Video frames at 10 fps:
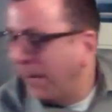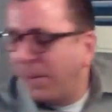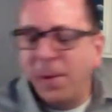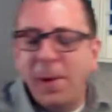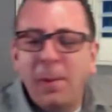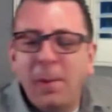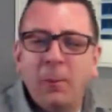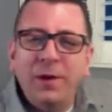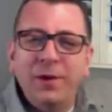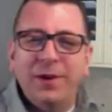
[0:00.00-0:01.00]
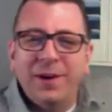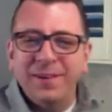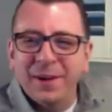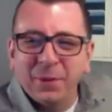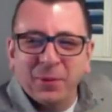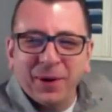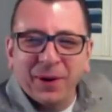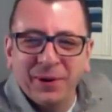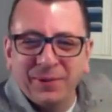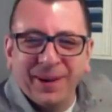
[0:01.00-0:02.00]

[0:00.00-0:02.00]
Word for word: whatnot everywhere.